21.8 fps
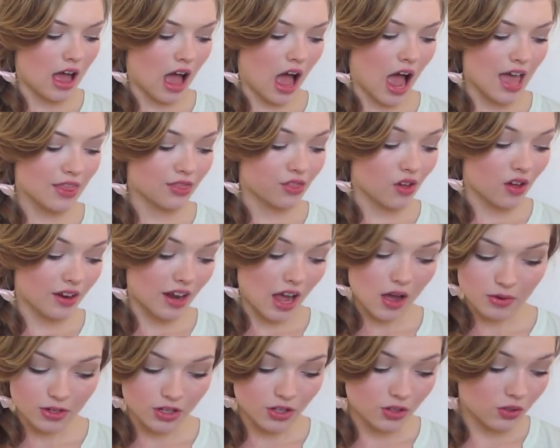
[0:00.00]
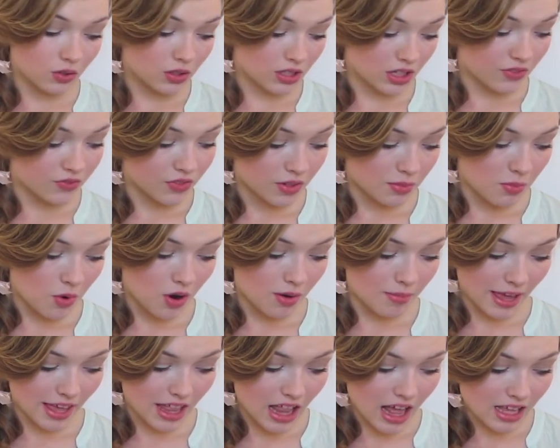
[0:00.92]
I thought I would use it for more of
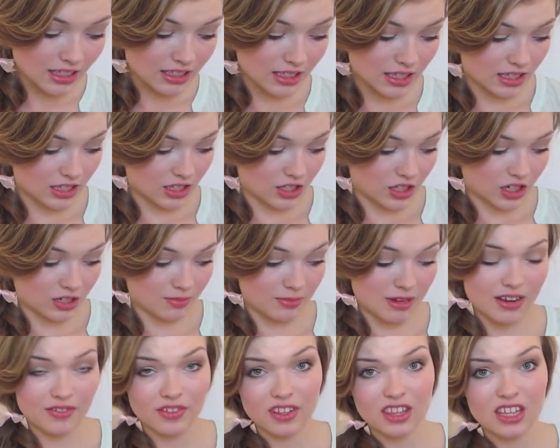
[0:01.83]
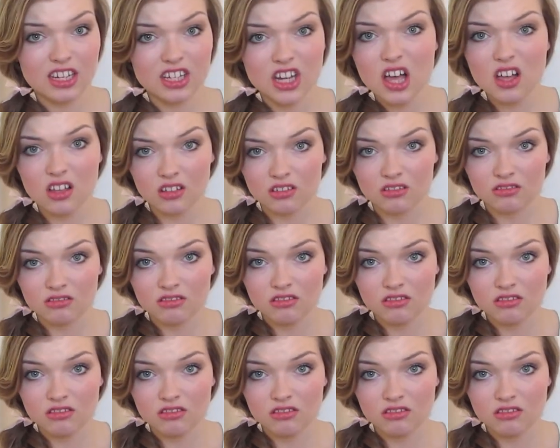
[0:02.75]
my classes this year, but I really don't